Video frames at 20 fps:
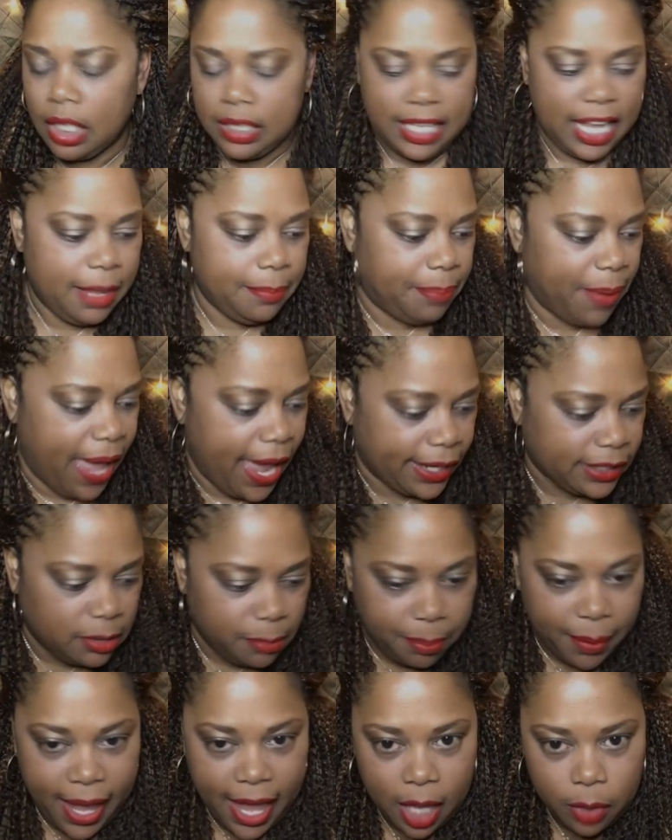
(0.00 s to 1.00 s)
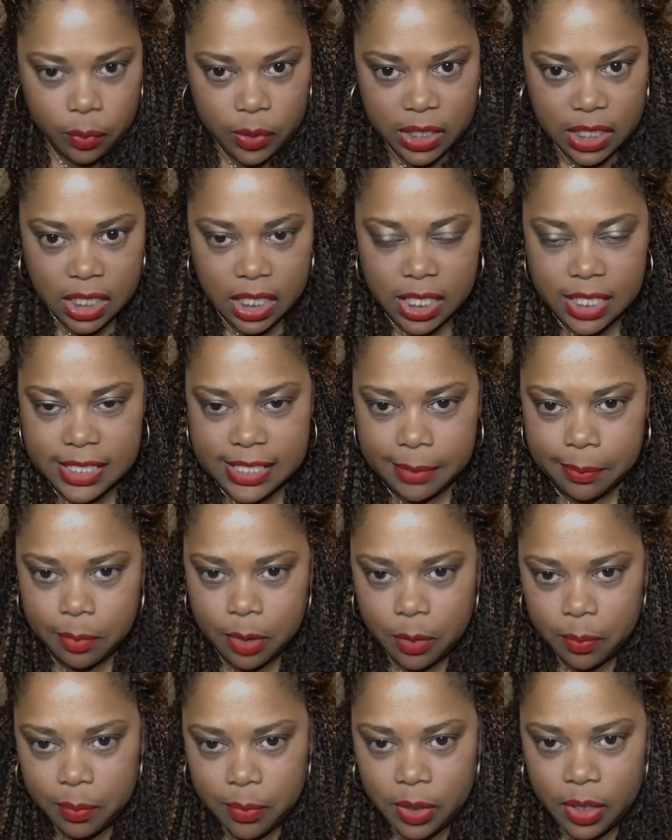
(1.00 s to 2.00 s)
They back to back with guns. The,
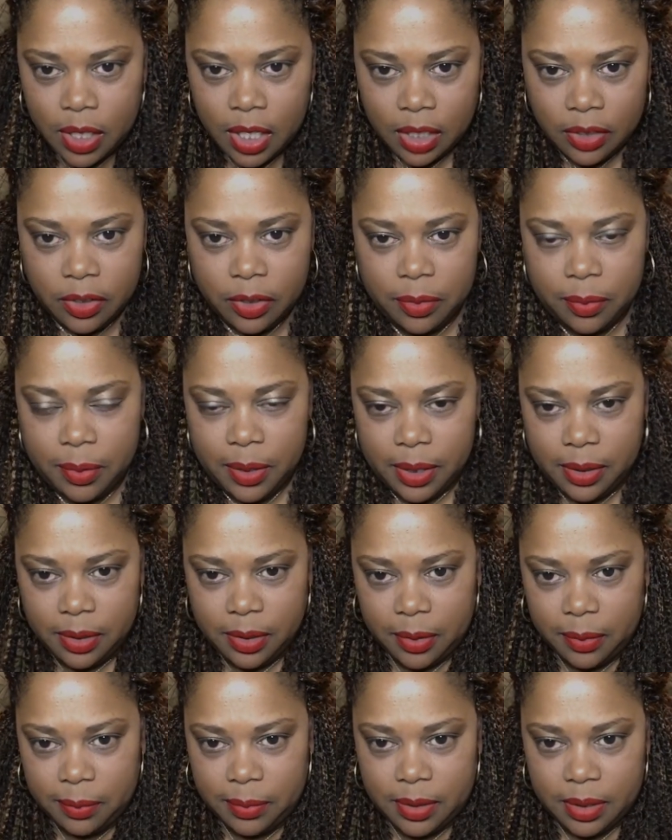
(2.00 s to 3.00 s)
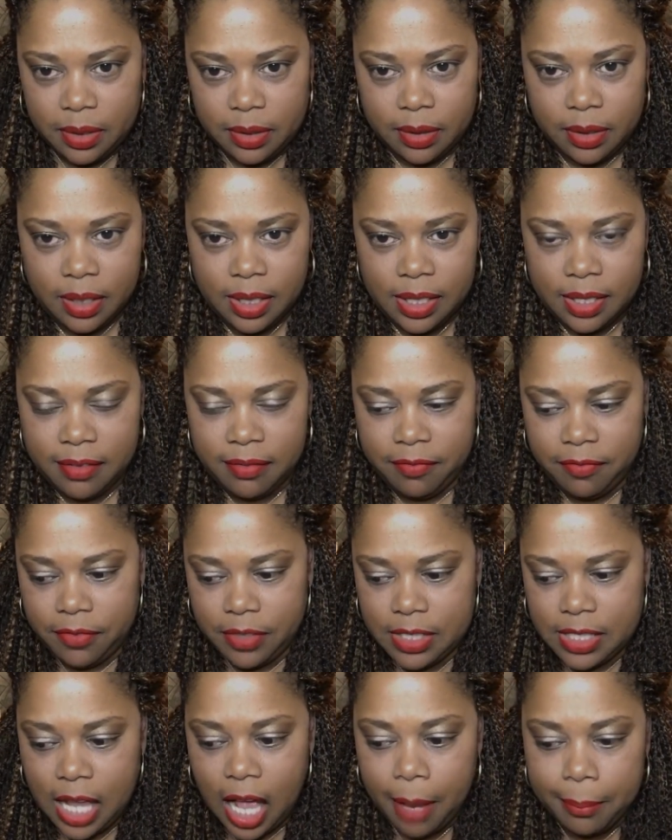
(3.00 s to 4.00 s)
the, the, the,
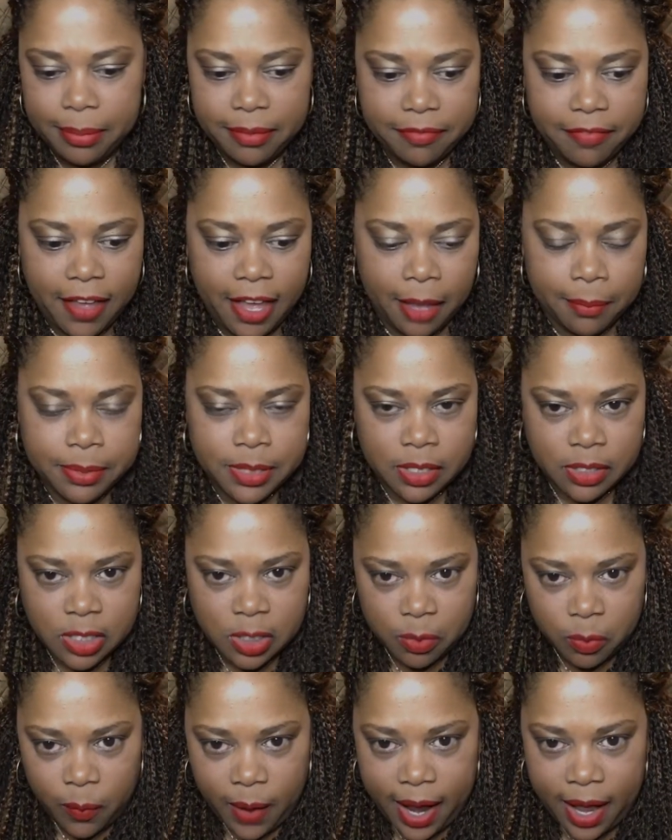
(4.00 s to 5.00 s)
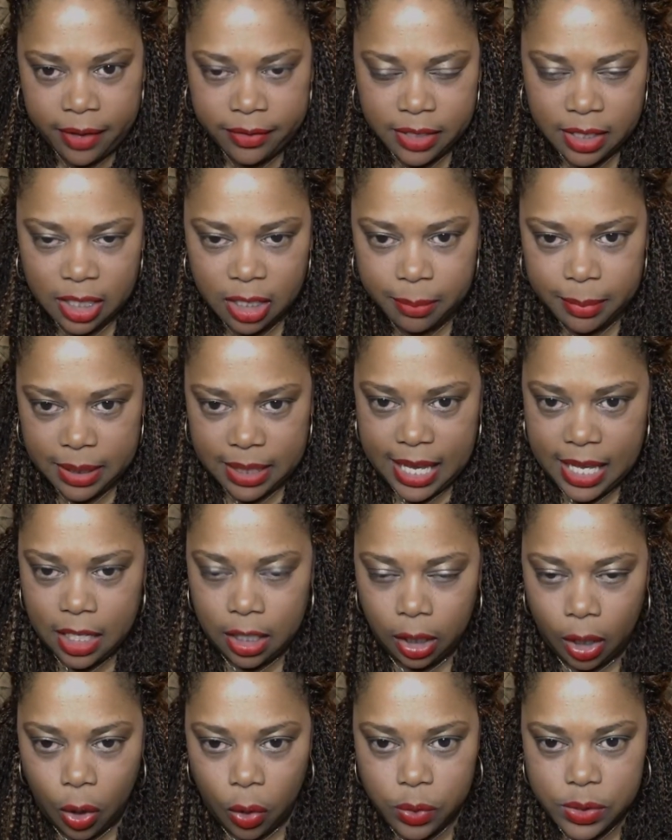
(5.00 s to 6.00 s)
the zombie vamps are surrounding them, and they
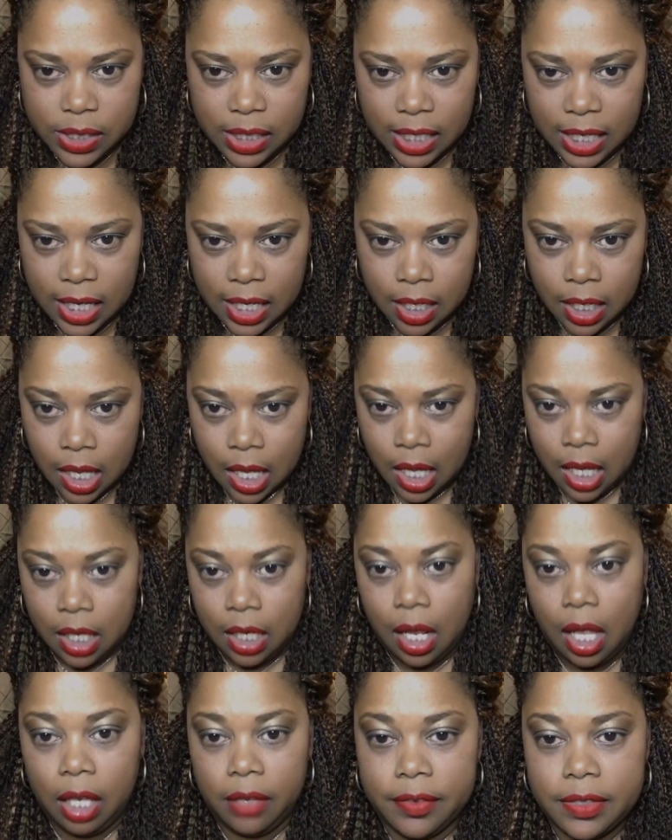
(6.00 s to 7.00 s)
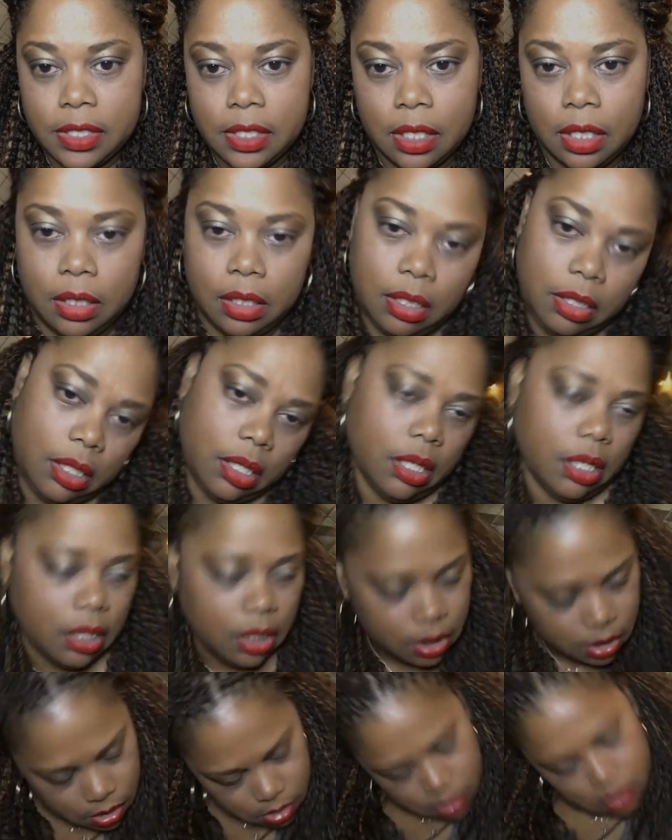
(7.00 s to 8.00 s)
closing in, and all of a sudden, ugh,
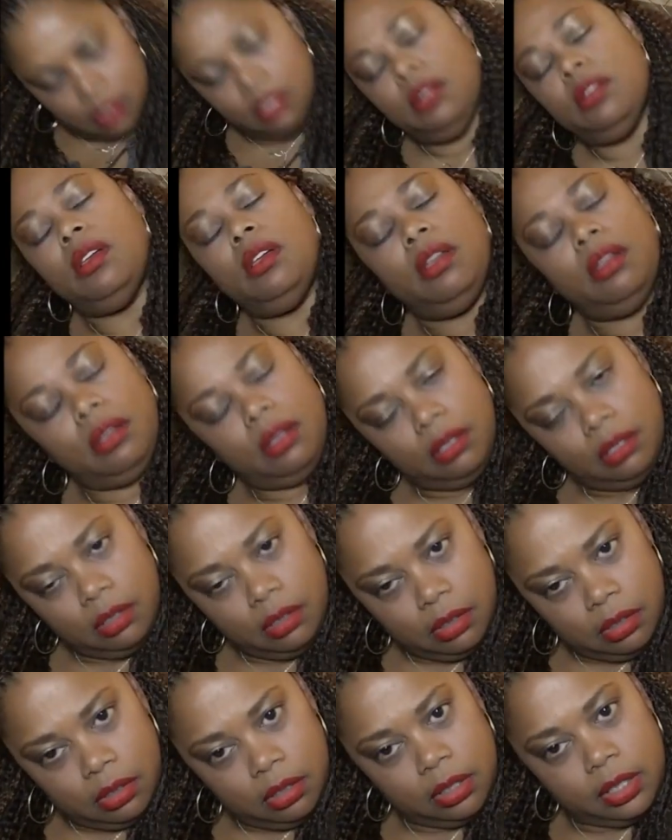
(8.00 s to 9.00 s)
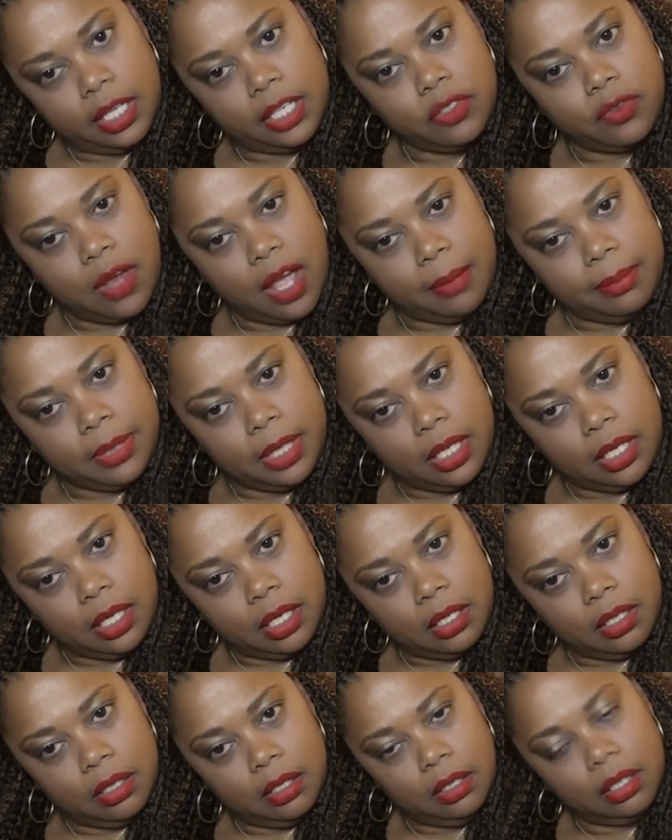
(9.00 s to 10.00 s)
they drop
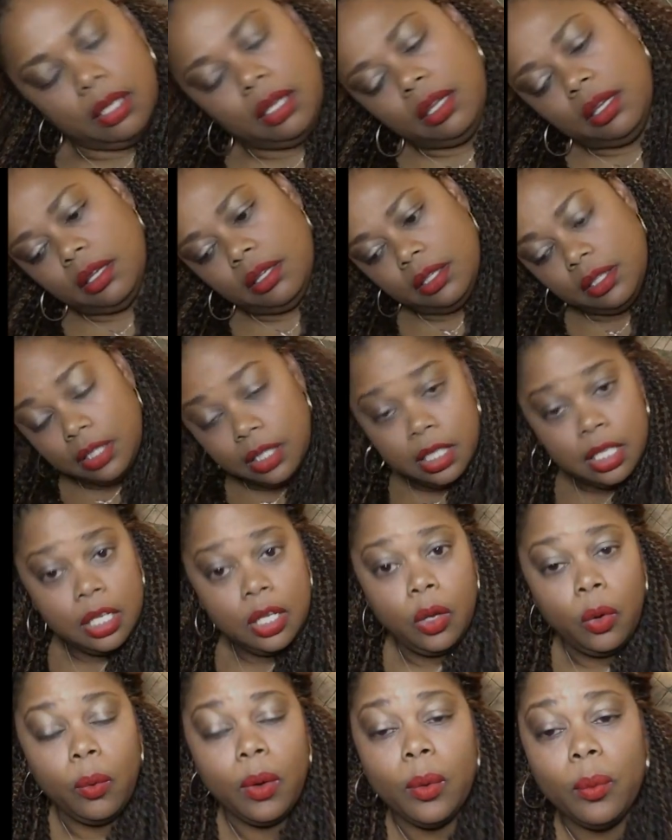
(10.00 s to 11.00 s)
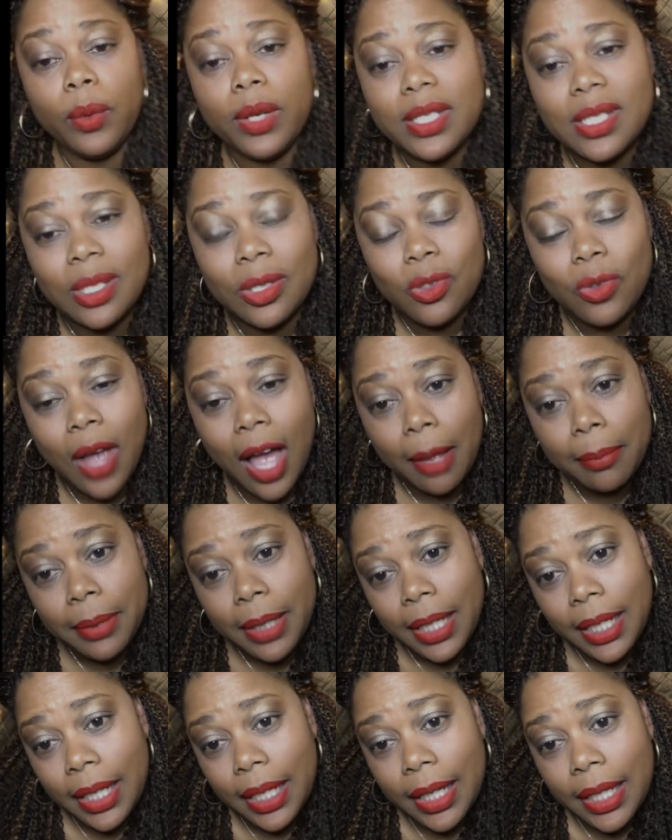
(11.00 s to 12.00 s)
dead. Ugh. When Winston dropped
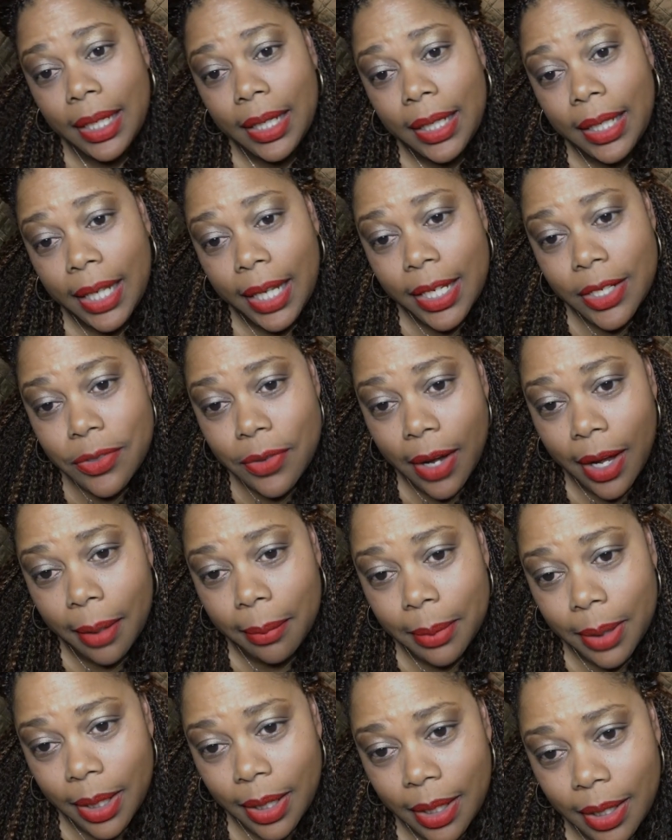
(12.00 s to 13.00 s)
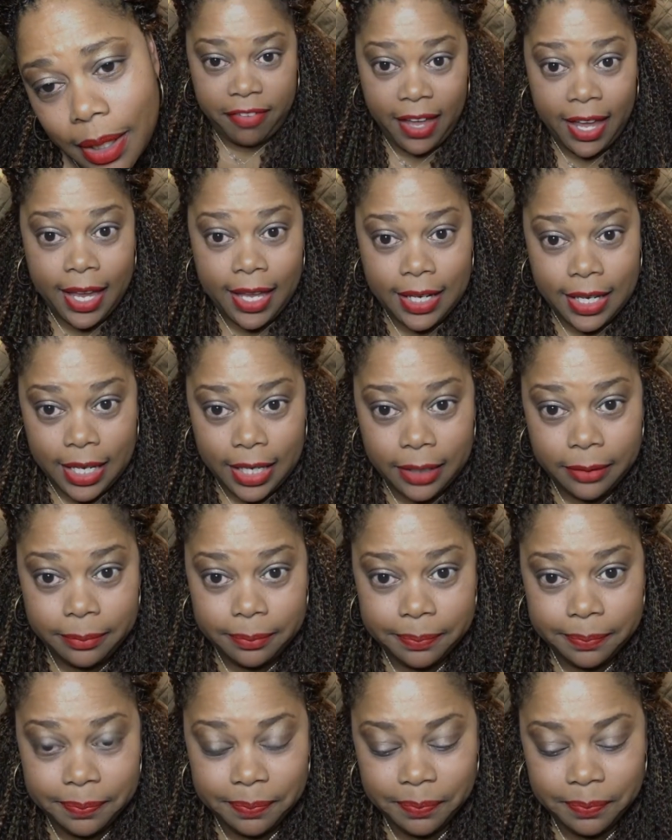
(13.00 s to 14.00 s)
dead, they dropped dead. Fanning